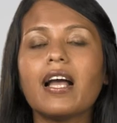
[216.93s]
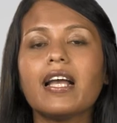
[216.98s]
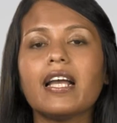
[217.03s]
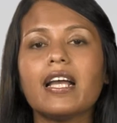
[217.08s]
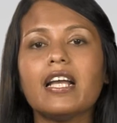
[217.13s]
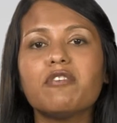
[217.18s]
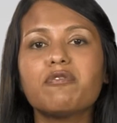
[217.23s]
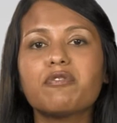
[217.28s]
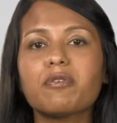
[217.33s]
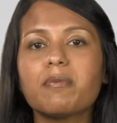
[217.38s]

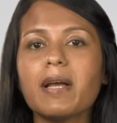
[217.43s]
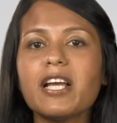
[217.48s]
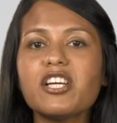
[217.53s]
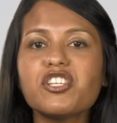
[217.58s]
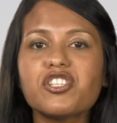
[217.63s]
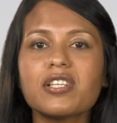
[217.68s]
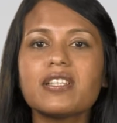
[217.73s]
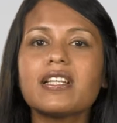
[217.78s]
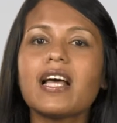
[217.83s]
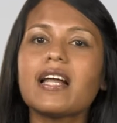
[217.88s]

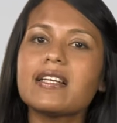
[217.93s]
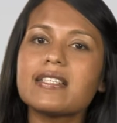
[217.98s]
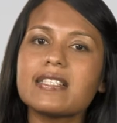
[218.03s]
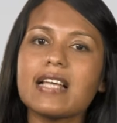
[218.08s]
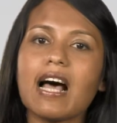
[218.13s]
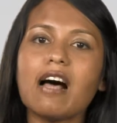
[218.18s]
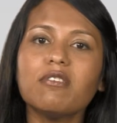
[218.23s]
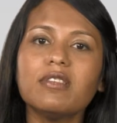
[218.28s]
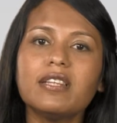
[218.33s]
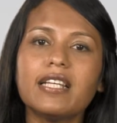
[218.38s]
information that is
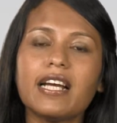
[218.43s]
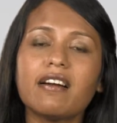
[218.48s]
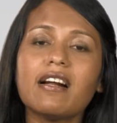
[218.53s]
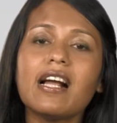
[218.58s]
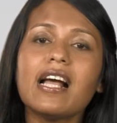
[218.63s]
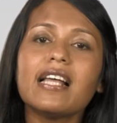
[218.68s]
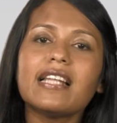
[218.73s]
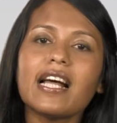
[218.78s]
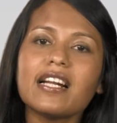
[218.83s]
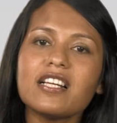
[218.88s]
out there
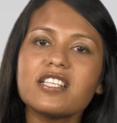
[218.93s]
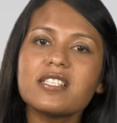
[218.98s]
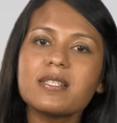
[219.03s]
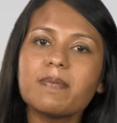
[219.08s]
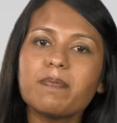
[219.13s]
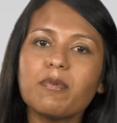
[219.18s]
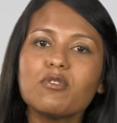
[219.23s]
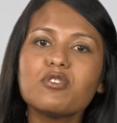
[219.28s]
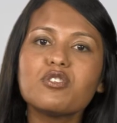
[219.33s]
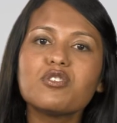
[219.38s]
that is
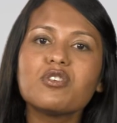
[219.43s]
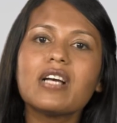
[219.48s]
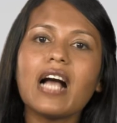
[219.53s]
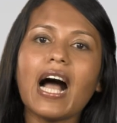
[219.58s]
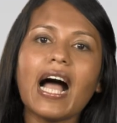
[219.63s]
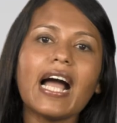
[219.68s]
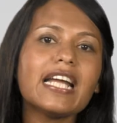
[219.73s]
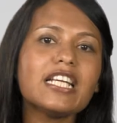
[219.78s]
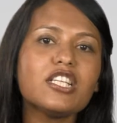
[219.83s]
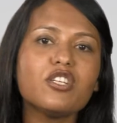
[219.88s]
supposed to
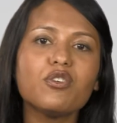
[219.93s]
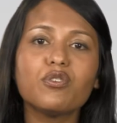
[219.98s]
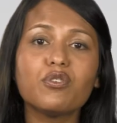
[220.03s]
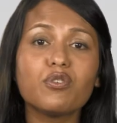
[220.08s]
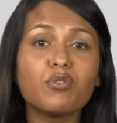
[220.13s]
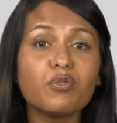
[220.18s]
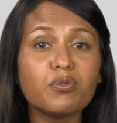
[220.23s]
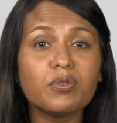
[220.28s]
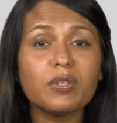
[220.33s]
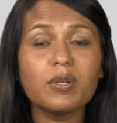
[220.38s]
guide you
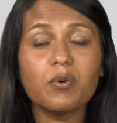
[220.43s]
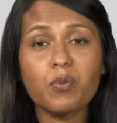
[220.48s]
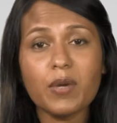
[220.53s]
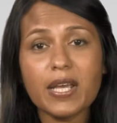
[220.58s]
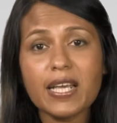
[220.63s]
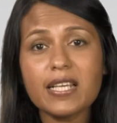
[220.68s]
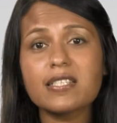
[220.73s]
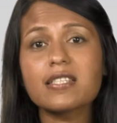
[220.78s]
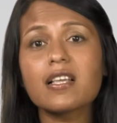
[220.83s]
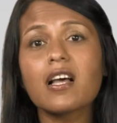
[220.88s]
through the
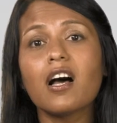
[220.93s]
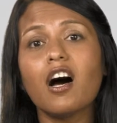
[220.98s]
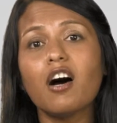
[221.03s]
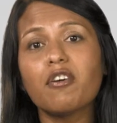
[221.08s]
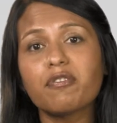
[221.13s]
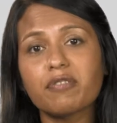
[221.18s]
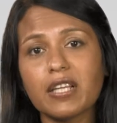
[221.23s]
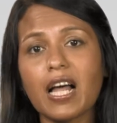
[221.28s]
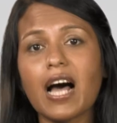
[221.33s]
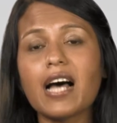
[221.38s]
weeks
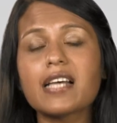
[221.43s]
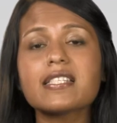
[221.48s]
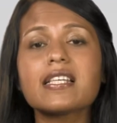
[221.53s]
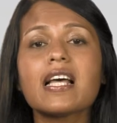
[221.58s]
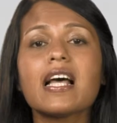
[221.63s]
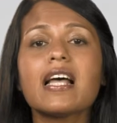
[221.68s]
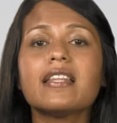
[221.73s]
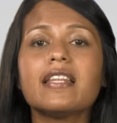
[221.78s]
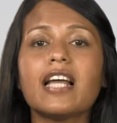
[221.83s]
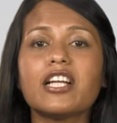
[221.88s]
of class
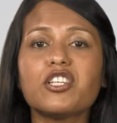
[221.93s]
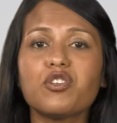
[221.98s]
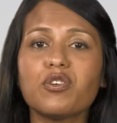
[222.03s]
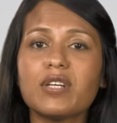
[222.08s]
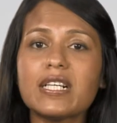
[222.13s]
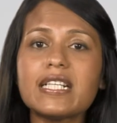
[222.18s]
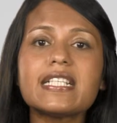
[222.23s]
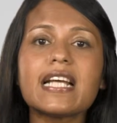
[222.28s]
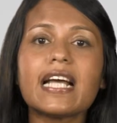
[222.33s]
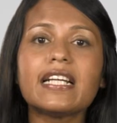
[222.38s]
that you're
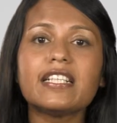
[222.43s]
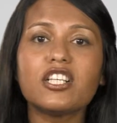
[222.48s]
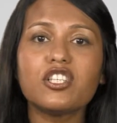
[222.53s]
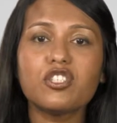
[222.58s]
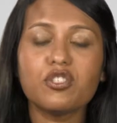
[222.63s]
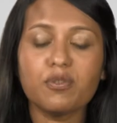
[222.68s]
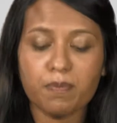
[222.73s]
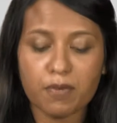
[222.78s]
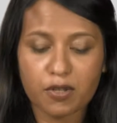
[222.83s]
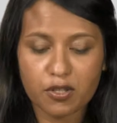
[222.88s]
intended
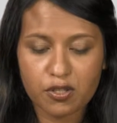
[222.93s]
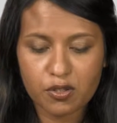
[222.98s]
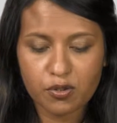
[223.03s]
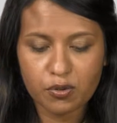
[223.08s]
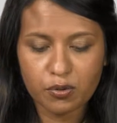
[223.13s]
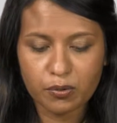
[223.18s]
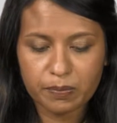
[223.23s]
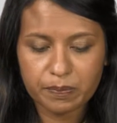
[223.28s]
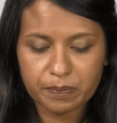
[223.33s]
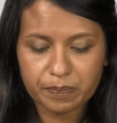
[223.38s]
to
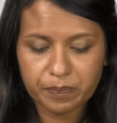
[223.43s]
pursue.